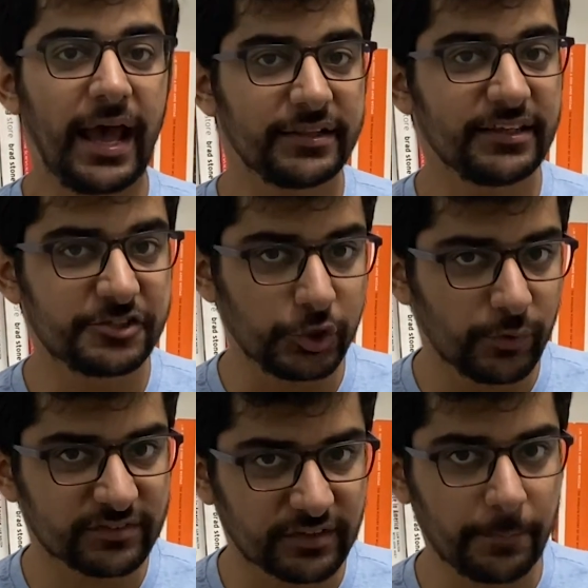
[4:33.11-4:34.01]
And these
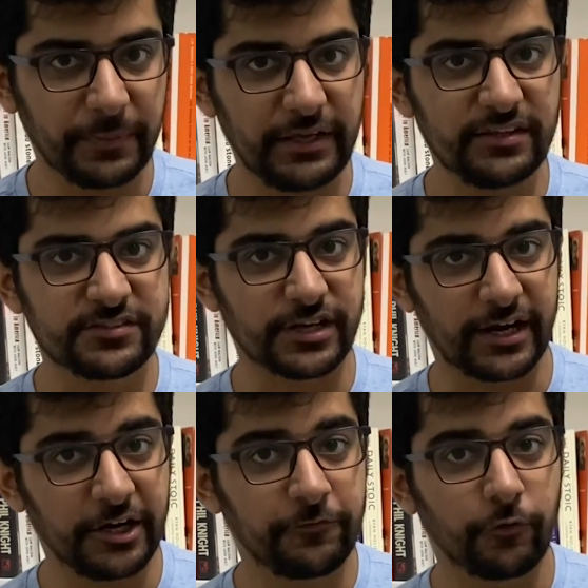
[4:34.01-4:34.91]
US companies
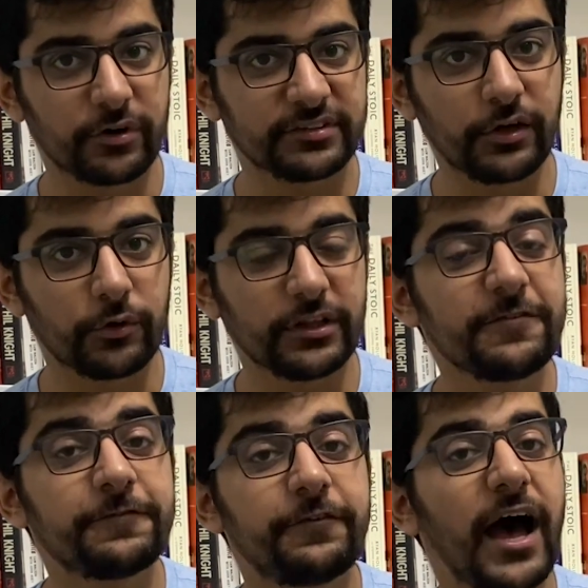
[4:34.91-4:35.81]
started focusing on
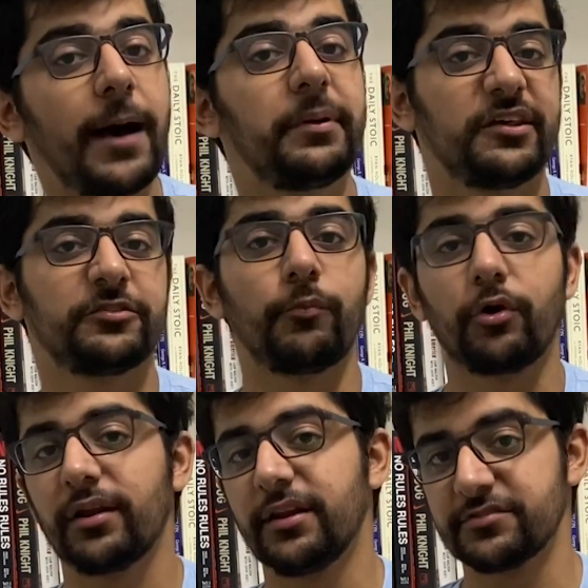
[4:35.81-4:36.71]
the fabless
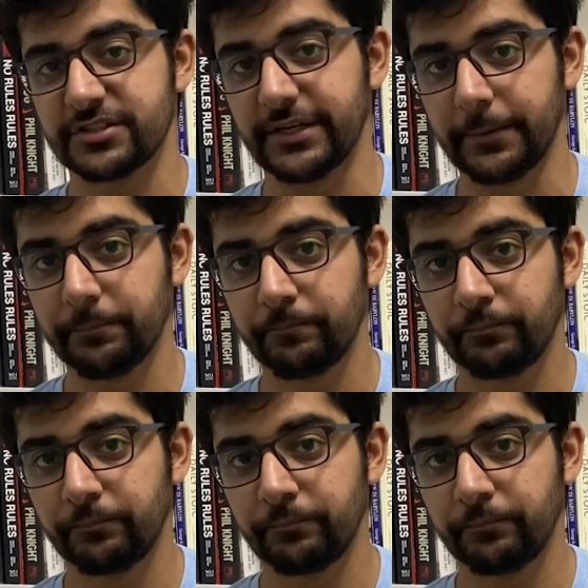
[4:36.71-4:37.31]
model instead,